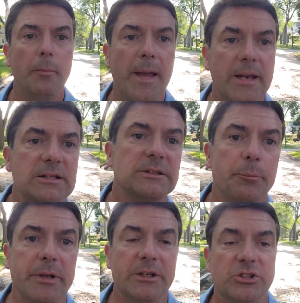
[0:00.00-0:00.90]
That is a
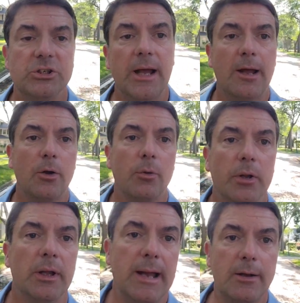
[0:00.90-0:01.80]
beach town
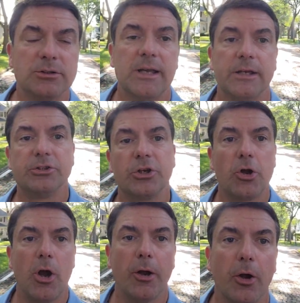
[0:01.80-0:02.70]
outside of
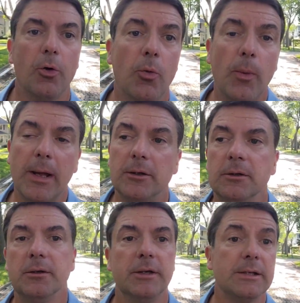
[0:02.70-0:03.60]
Chicago. Well,
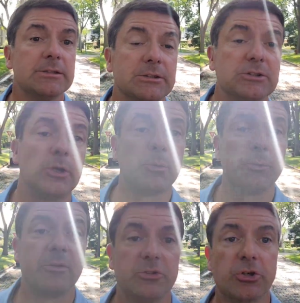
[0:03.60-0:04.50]
it's a
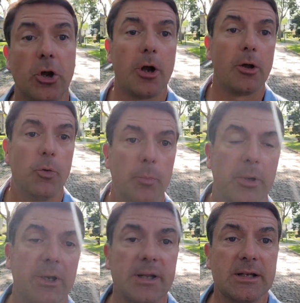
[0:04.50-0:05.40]
suburb of Chicago,
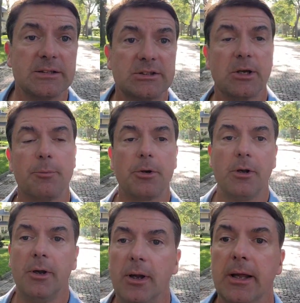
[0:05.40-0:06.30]
but in the summer,
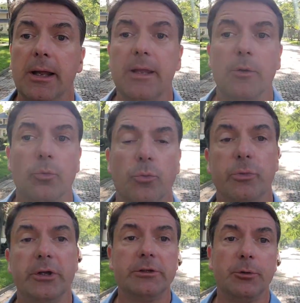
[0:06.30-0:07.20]
it
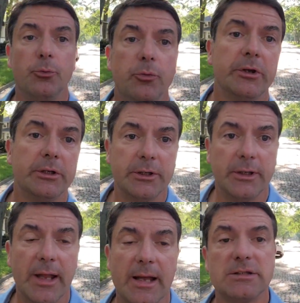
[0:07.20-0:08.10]
really,
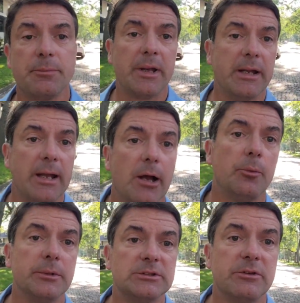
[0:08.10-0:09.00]
really has many
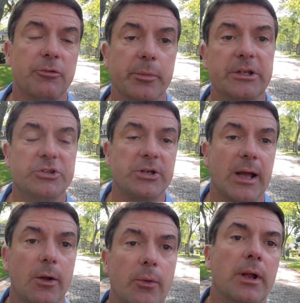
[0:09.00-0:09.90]
elements of a beach
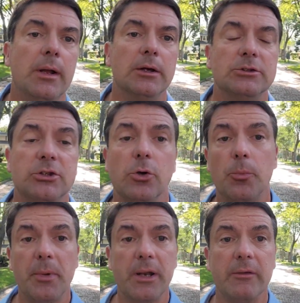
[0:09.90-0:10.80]
town. So
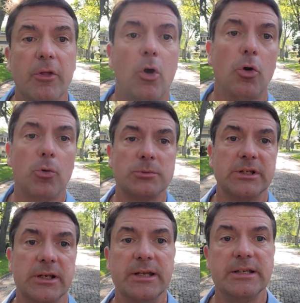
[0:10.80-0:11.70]
many of the homes
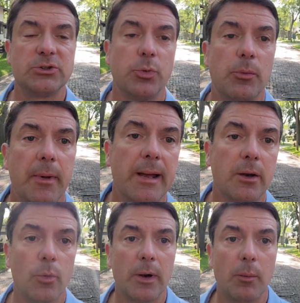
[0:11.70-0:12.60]
in East
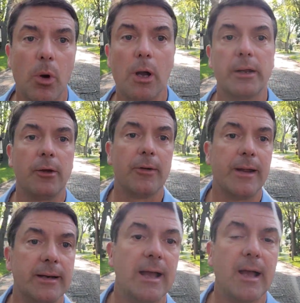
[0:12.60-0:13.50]
Wilmette, where I'm walking
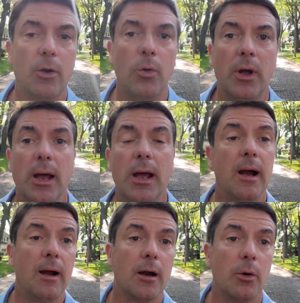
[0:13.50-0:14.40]
right now,
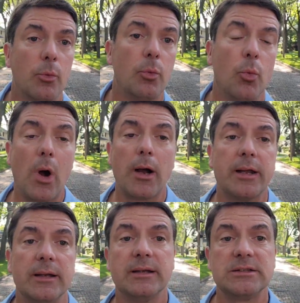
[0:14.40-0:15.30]
are
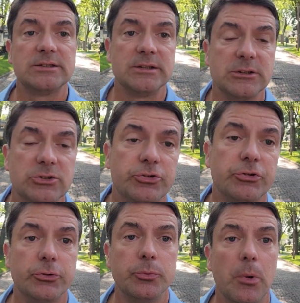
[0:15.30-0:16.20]
walking distance
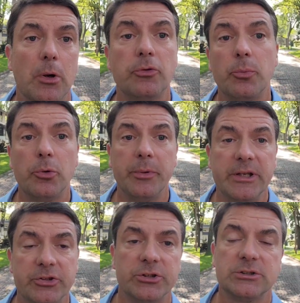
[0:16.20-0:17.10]
to multiple
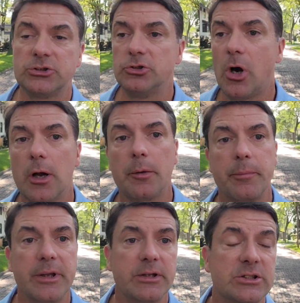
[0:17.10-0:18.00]
beaches Dog
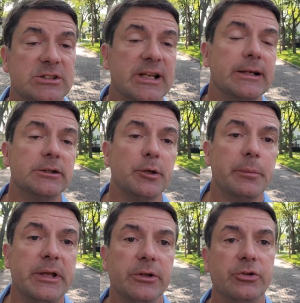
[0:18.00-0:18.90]
Beach, Sailing
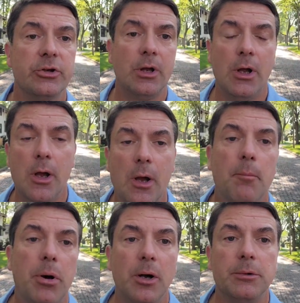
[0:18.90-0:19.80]
Beach,
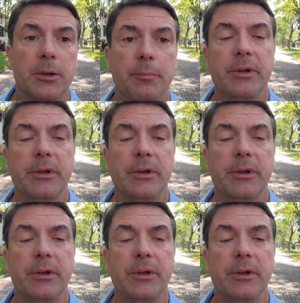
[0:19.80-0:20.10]
Public